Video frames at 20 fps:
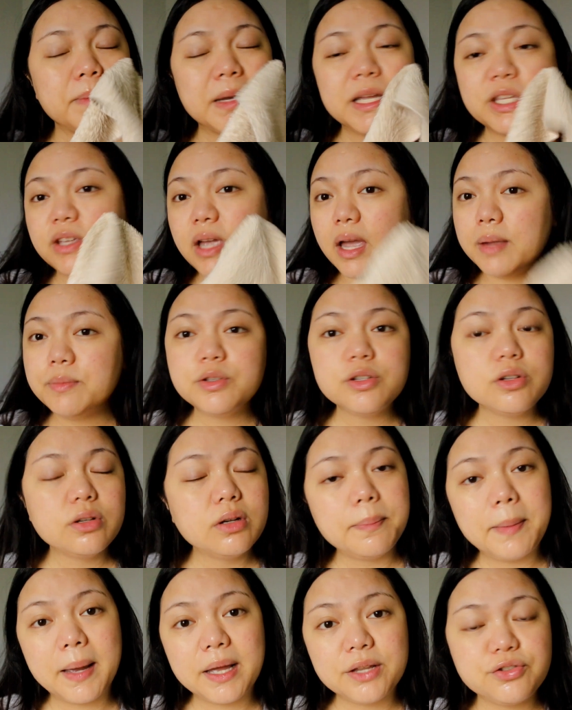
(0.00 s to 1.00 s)
but I'm just
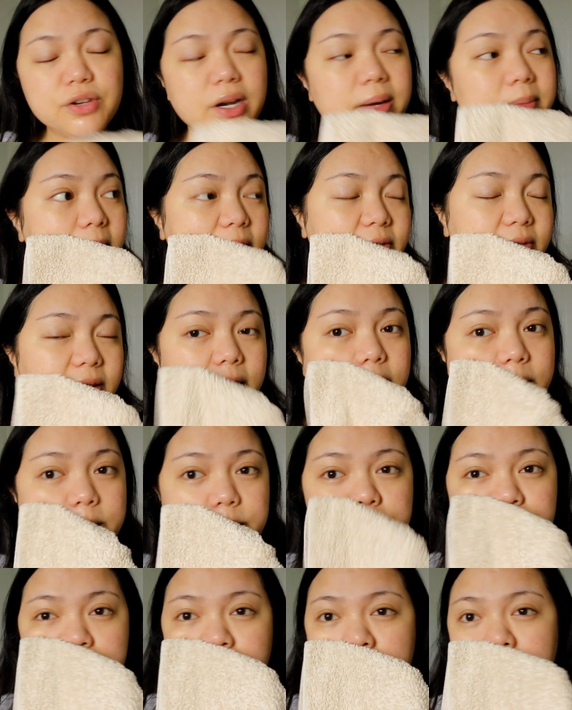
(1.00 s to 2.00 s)
gonna pat dry my face.